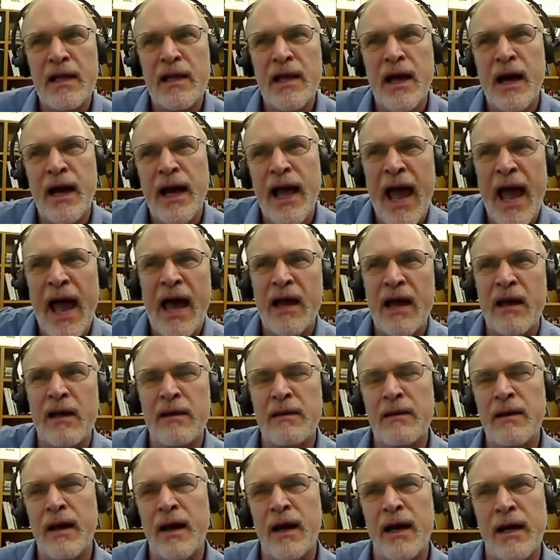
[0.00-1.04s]
at
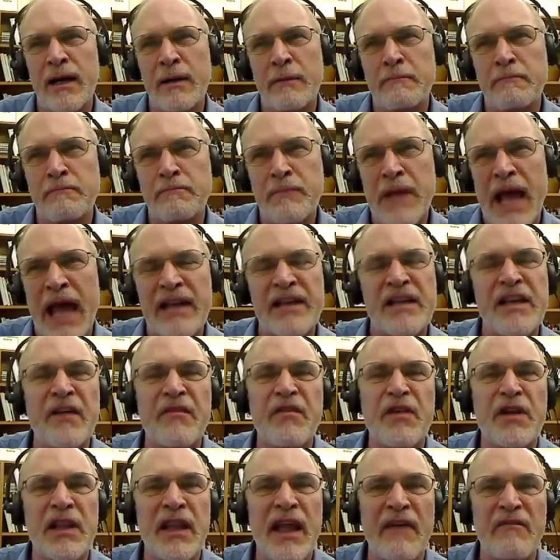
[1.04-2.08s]
different
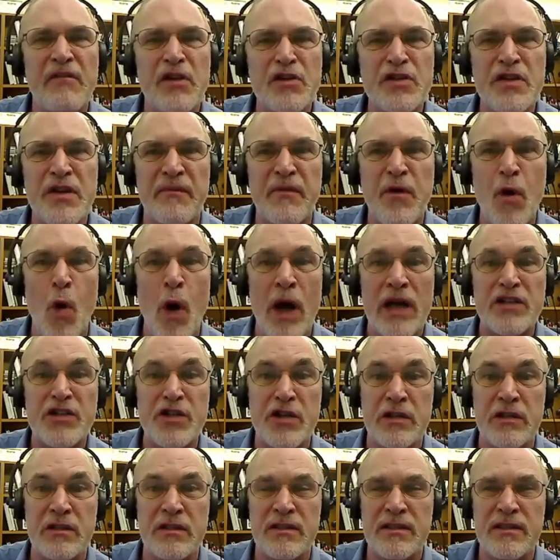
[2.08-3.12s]
levels of
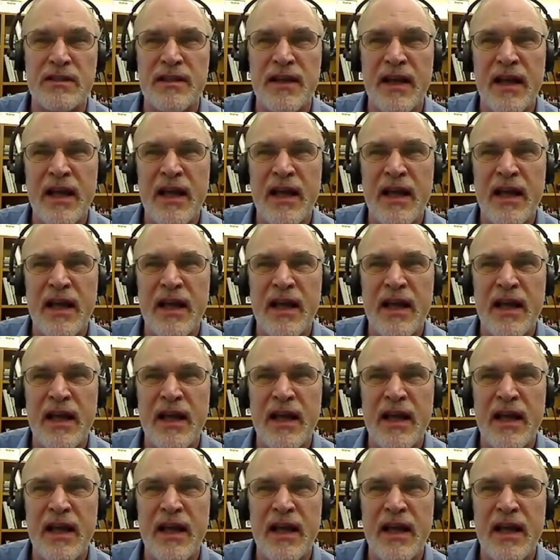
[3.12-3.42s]
questions.